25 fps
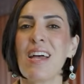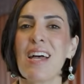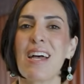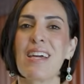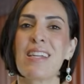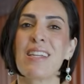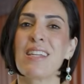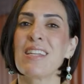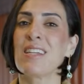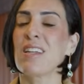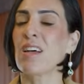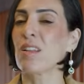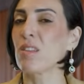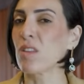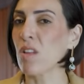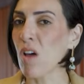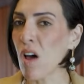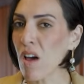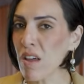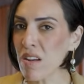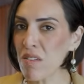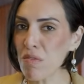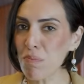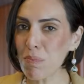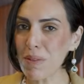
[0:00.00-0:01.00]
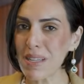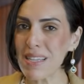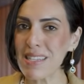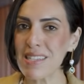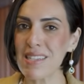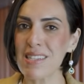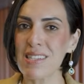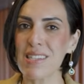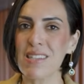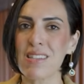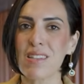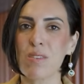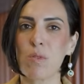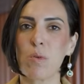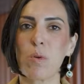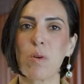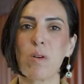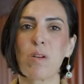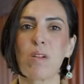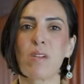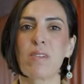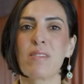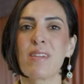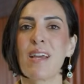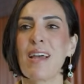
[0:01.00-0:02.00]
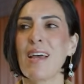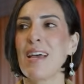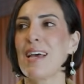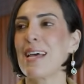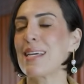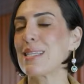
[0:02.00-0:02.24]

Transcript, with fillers: And in a lot of places in the world,